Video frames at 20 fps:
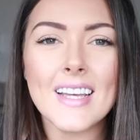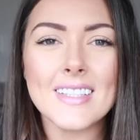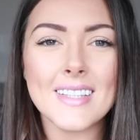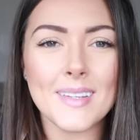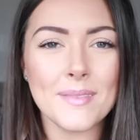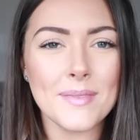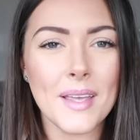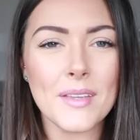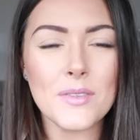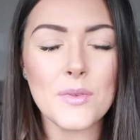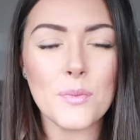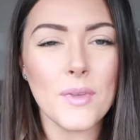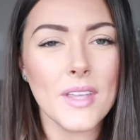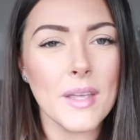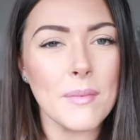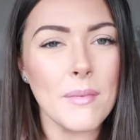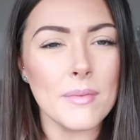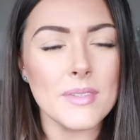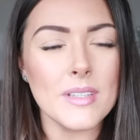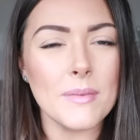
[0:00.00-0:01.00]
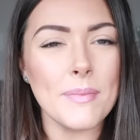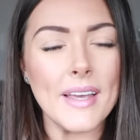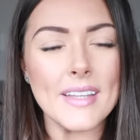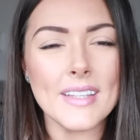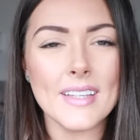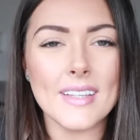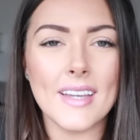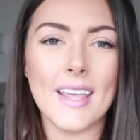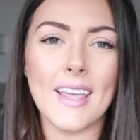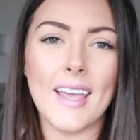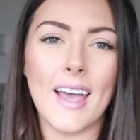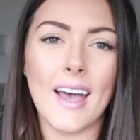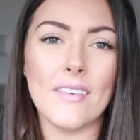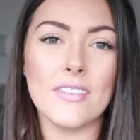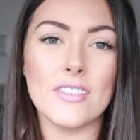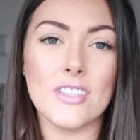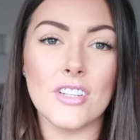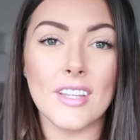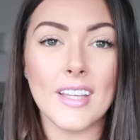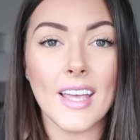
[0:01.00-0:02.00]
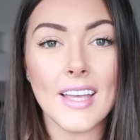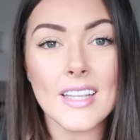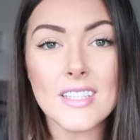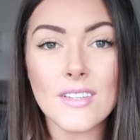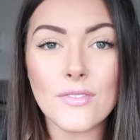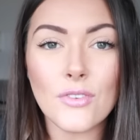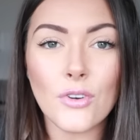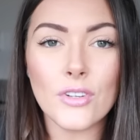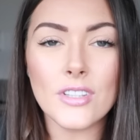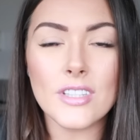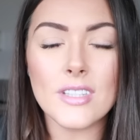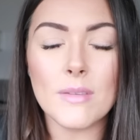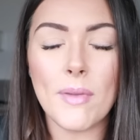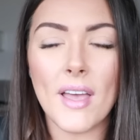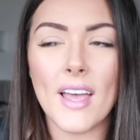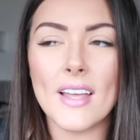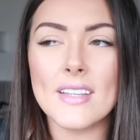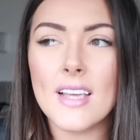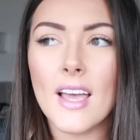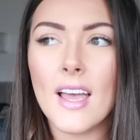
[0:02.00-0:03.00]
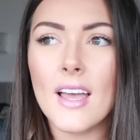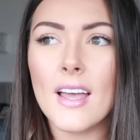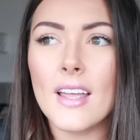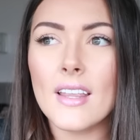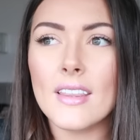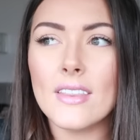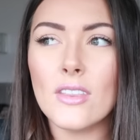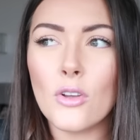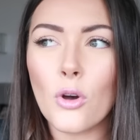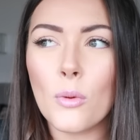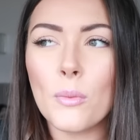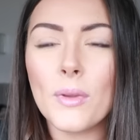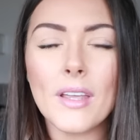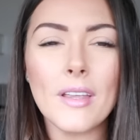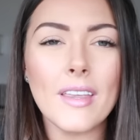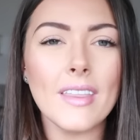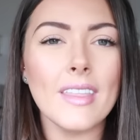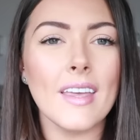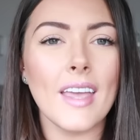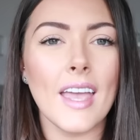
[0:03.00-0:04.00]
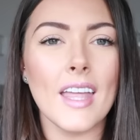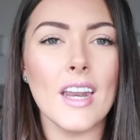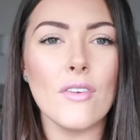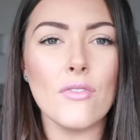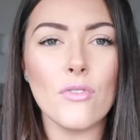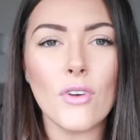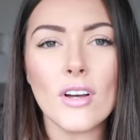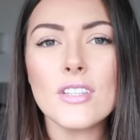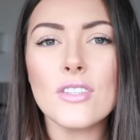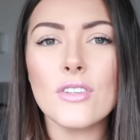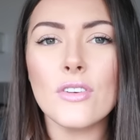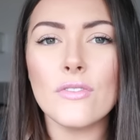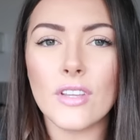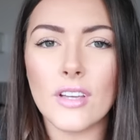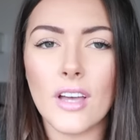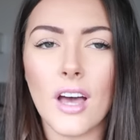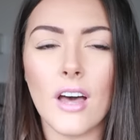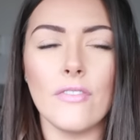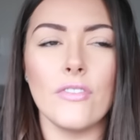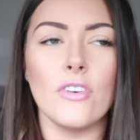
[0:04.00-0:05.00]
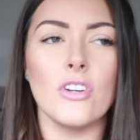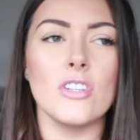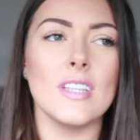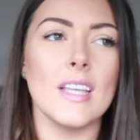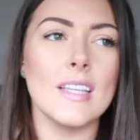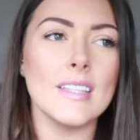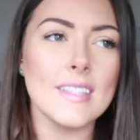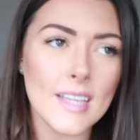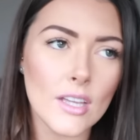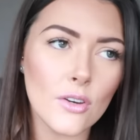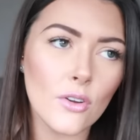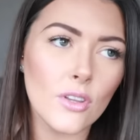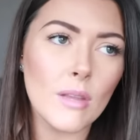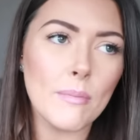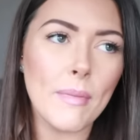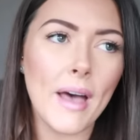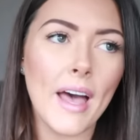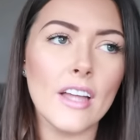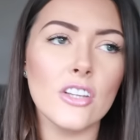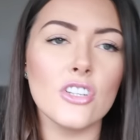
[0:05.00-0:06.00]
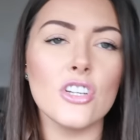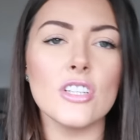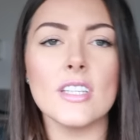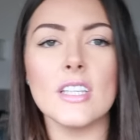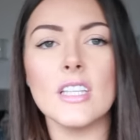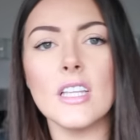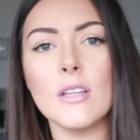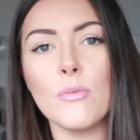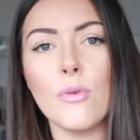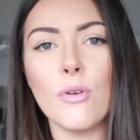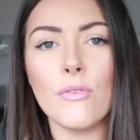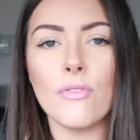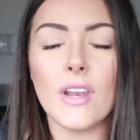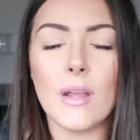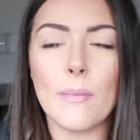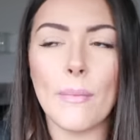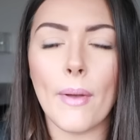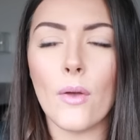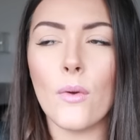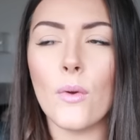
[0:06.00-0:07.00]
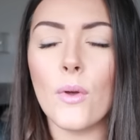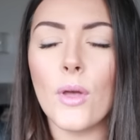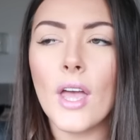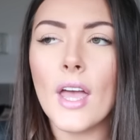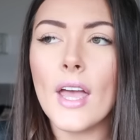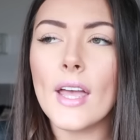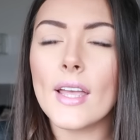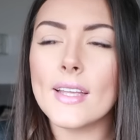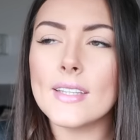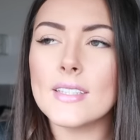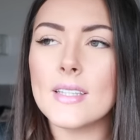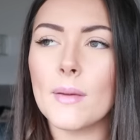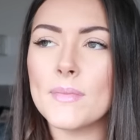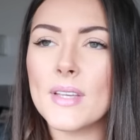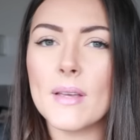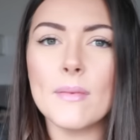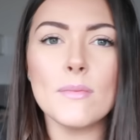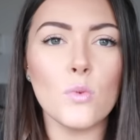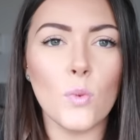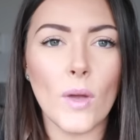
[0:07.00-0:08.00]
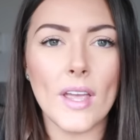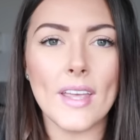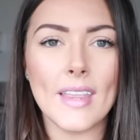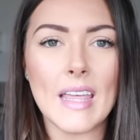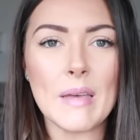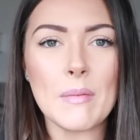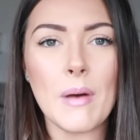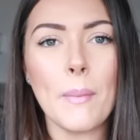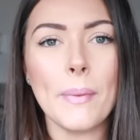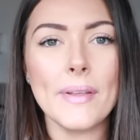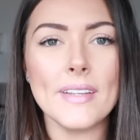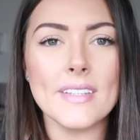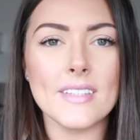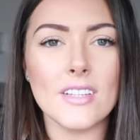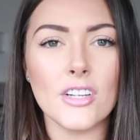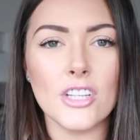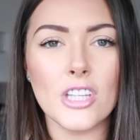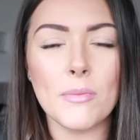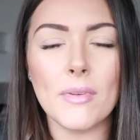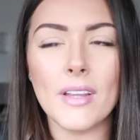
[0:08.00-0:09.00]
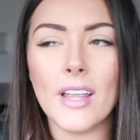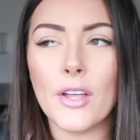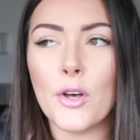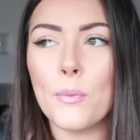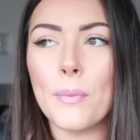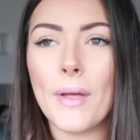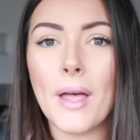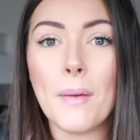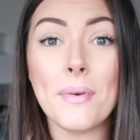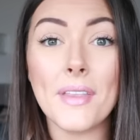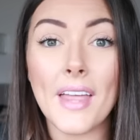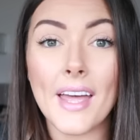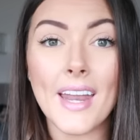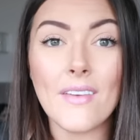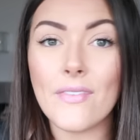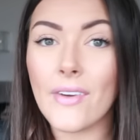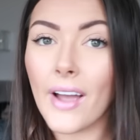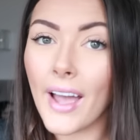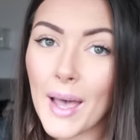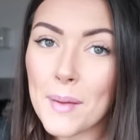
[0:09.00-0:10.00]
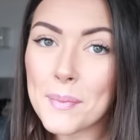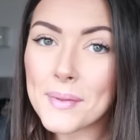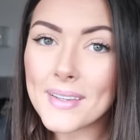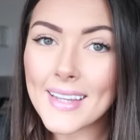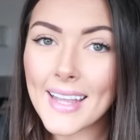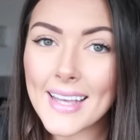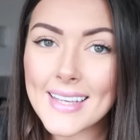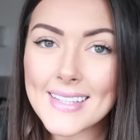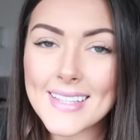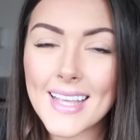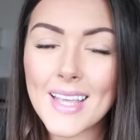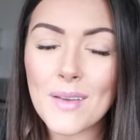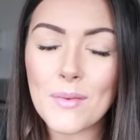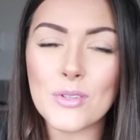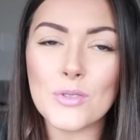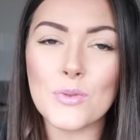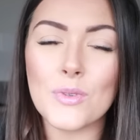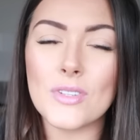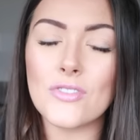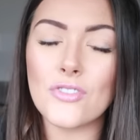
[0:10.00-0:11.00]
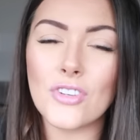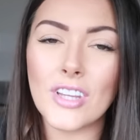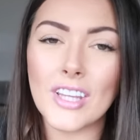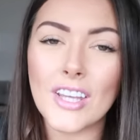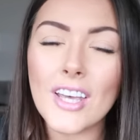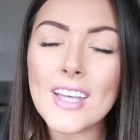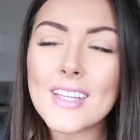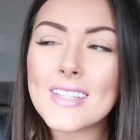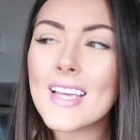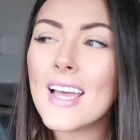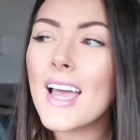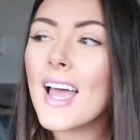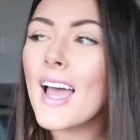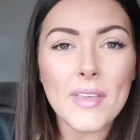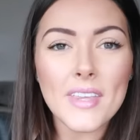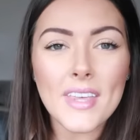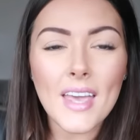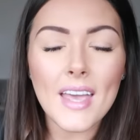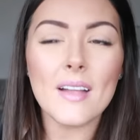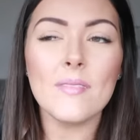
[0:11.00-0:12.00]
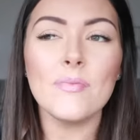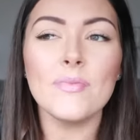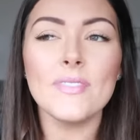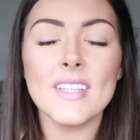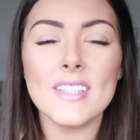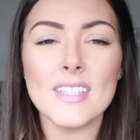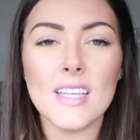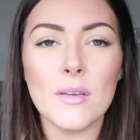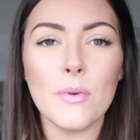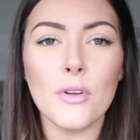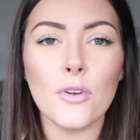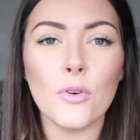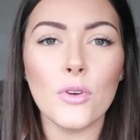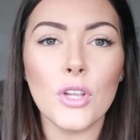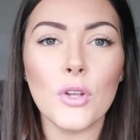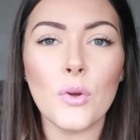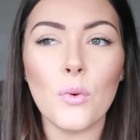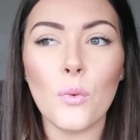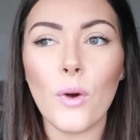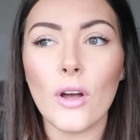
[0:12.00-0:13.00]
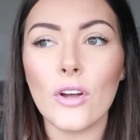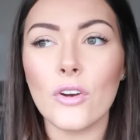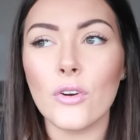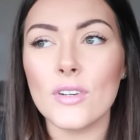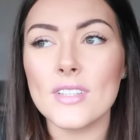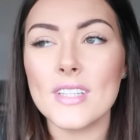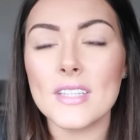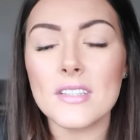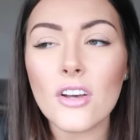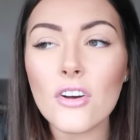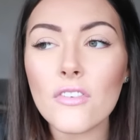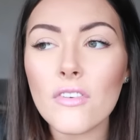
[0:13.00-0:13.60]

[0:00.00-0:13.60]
Sometimes when we come up to bed at night after the kids have gone to bed, normally the kind of rustle of the covers and then sitting on the mattress and the moving about can sometimes wake them up and stir them a little bit but that never happened last night which was really good but yeah today we're going to go across silver